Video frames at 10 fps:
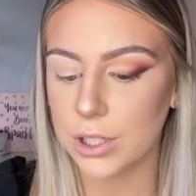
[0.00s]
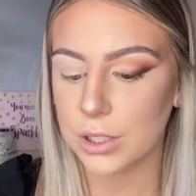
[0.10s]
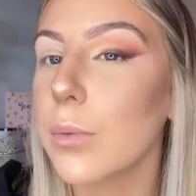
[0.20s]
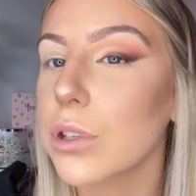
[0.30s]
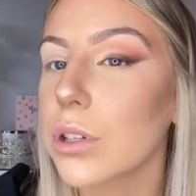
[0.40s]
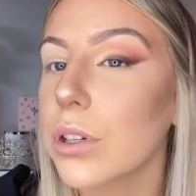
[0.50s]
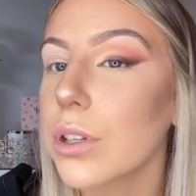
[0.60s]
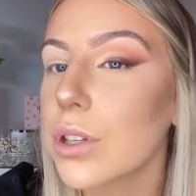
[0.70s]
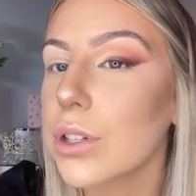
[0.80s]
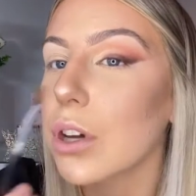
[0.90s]
I'm just going to
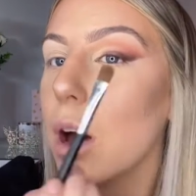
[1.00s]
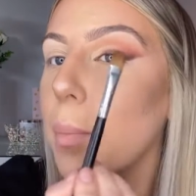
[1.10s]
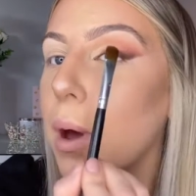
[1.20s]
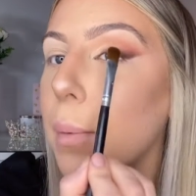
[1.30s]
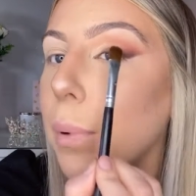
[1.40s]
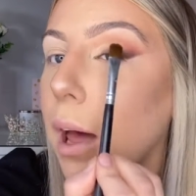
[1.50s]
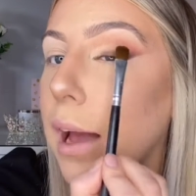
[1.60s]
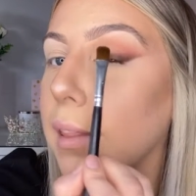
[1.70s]
start by applying